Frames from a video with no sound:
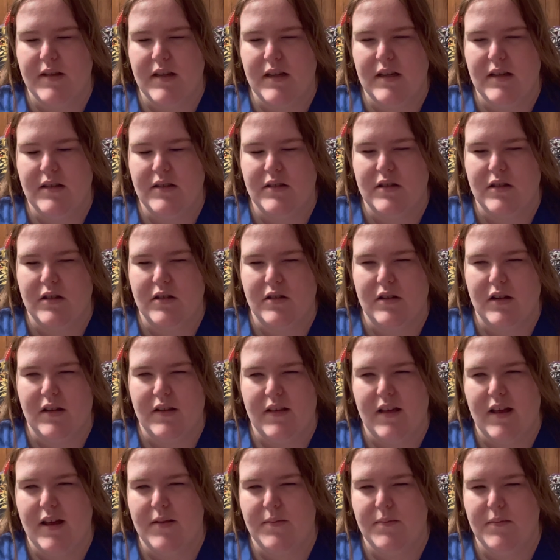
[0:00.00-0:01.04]
easier to
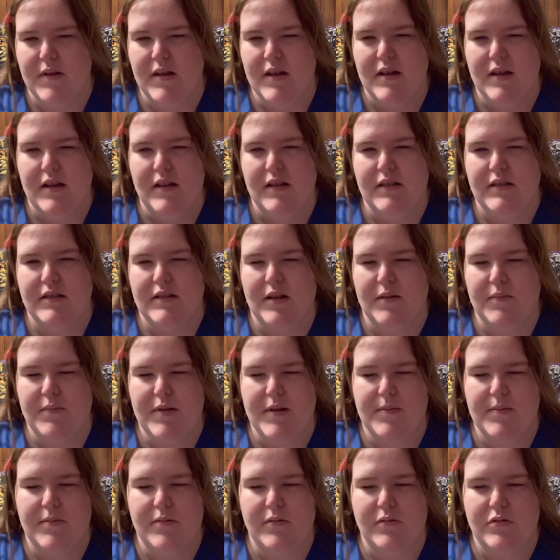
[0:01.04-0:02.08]
them. Some
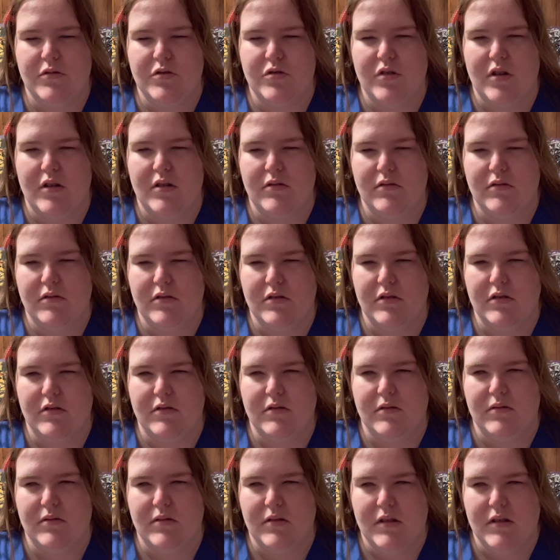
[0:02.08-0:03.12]
people struggle
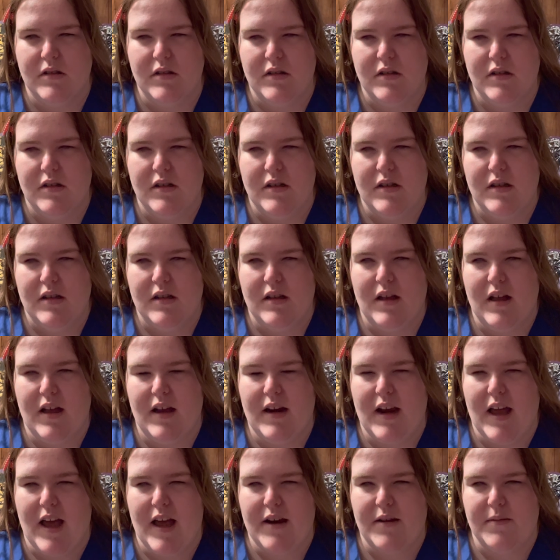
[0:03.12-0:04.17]
through
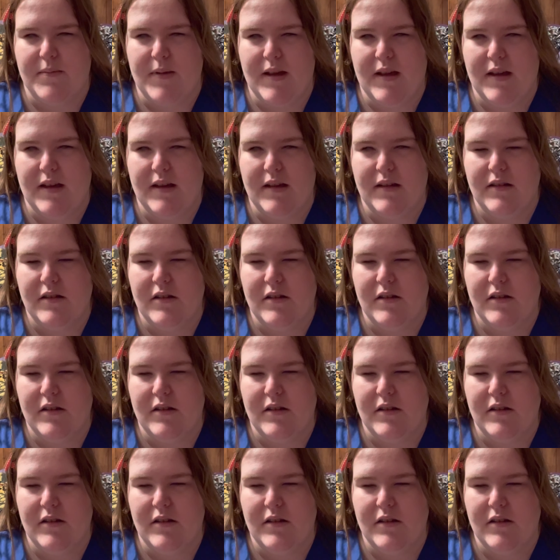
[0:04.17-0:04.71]
anatomy.